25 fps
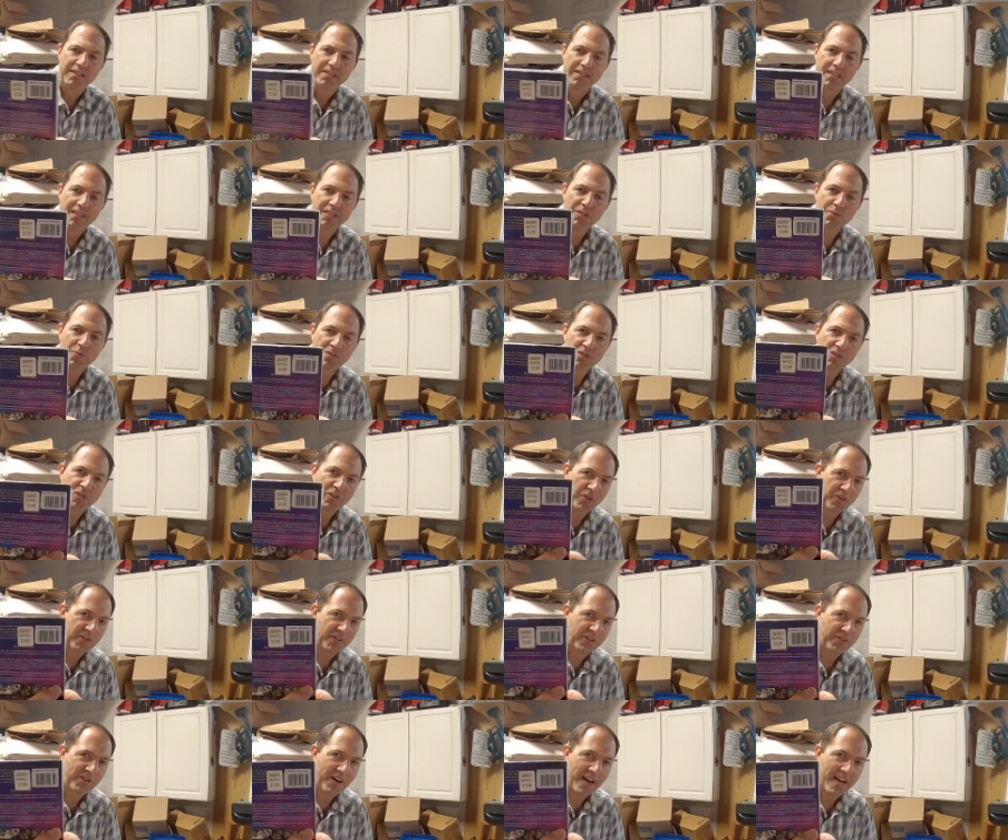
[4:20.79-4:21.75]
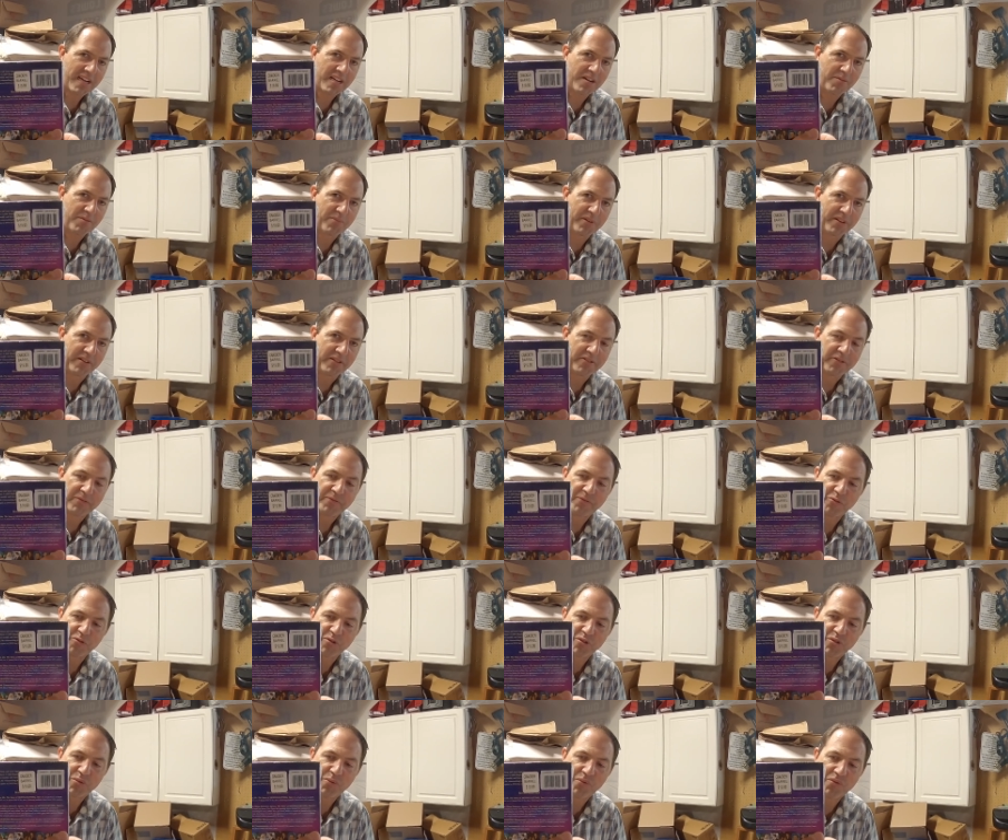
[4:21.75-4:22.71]
This one sold at Cracker Barrel
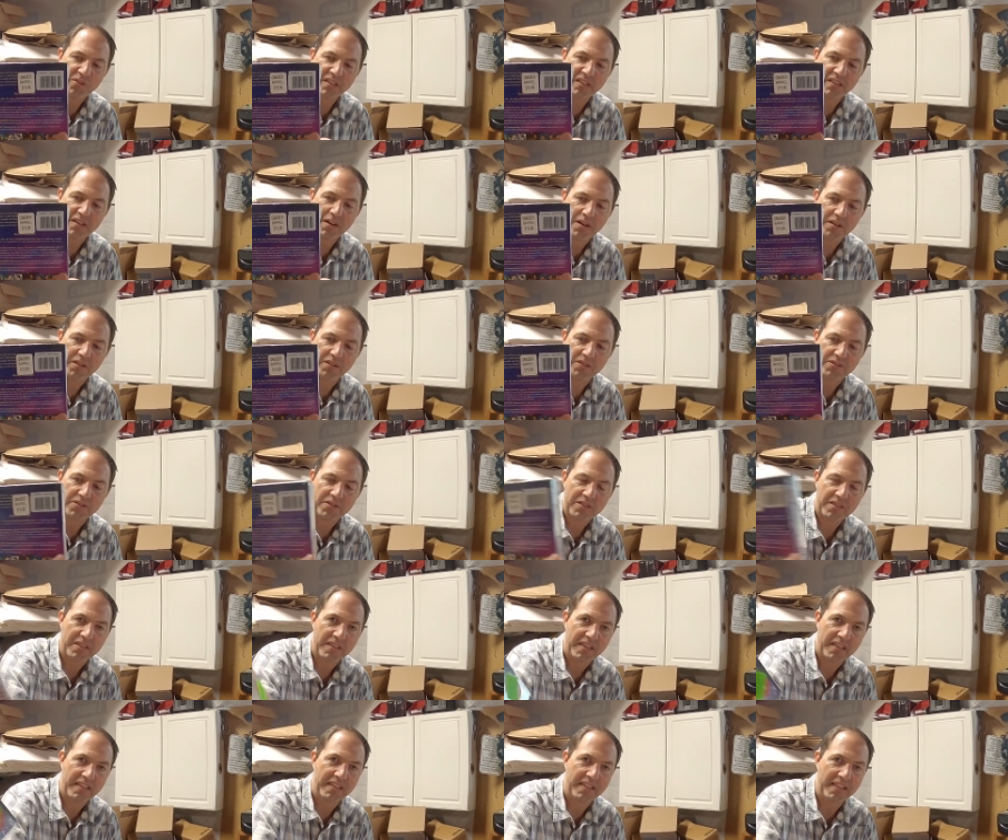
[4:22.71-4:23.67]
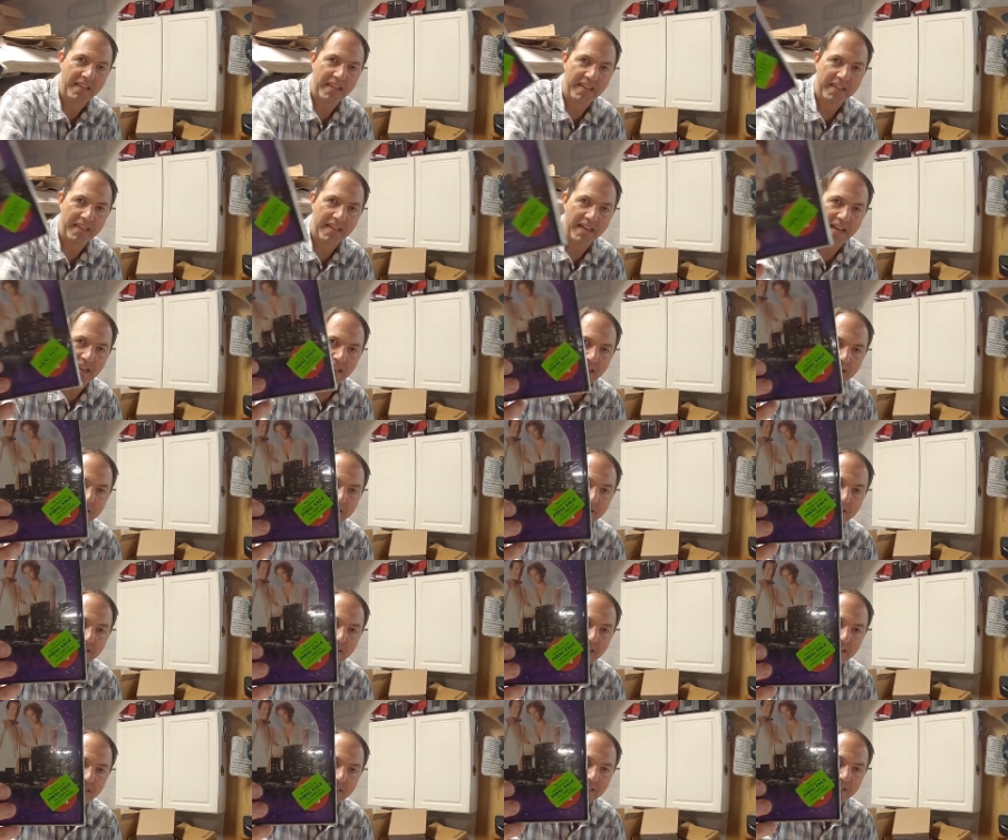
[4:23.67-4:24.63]
for twenty dollars, and they uh,
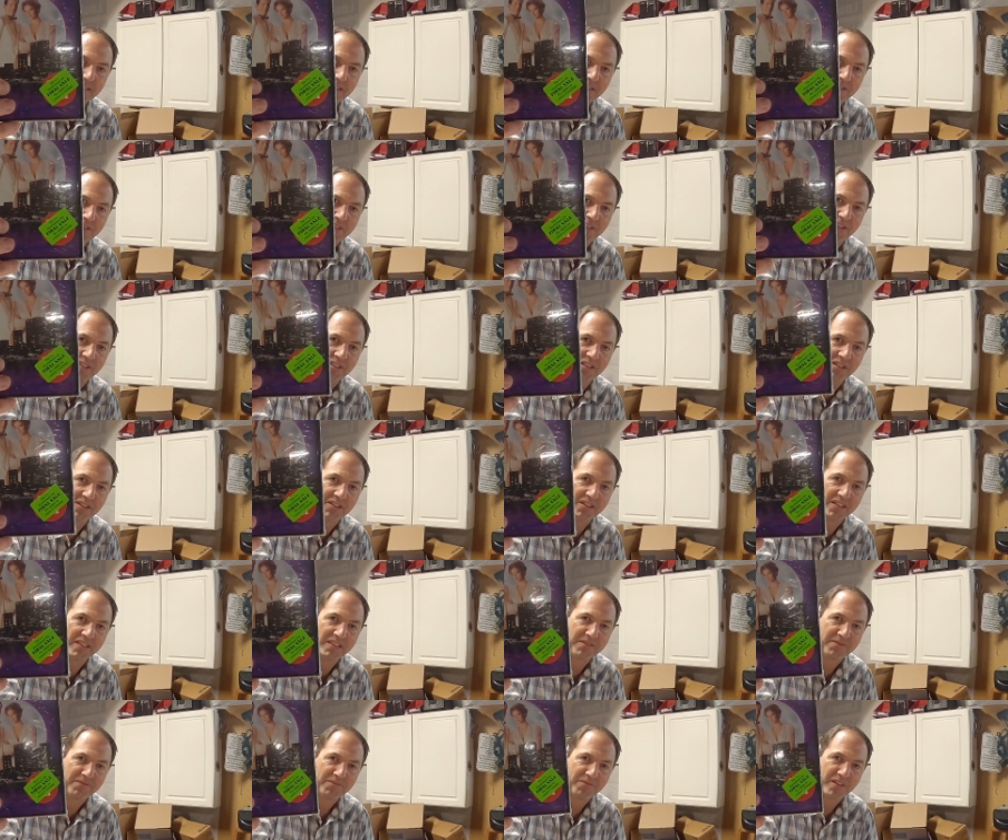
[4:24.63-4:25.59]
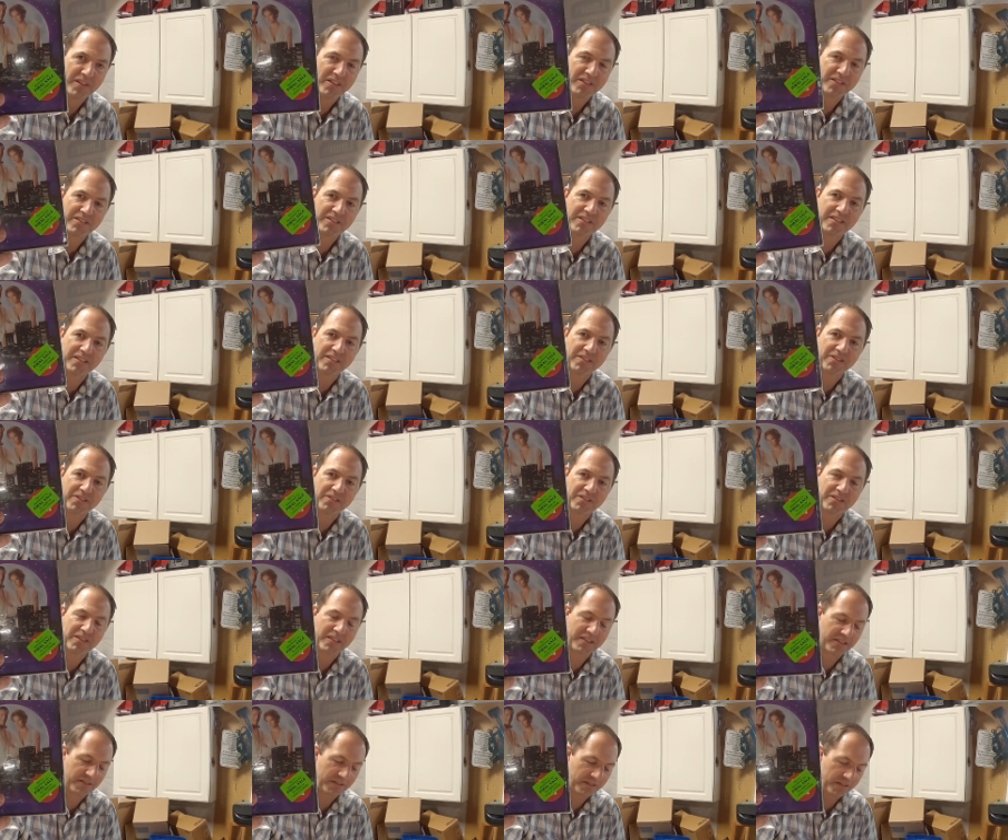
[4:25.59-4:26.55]
they discontinued it. And you see the
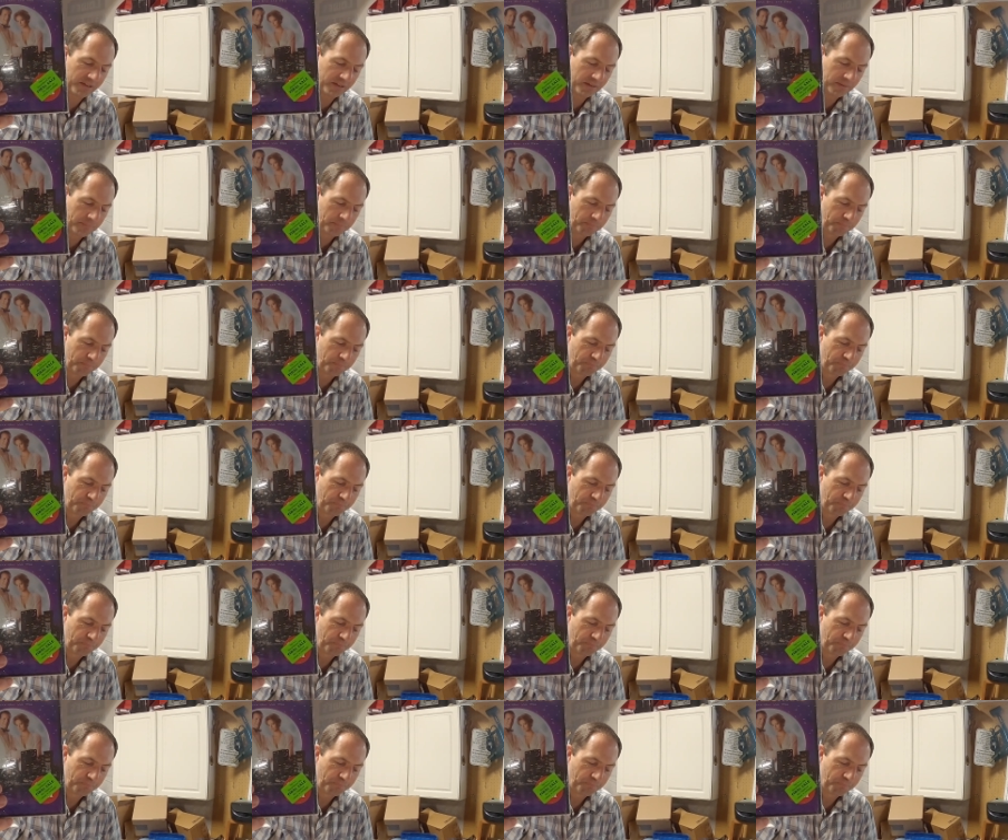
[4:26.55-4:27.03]
sticker there.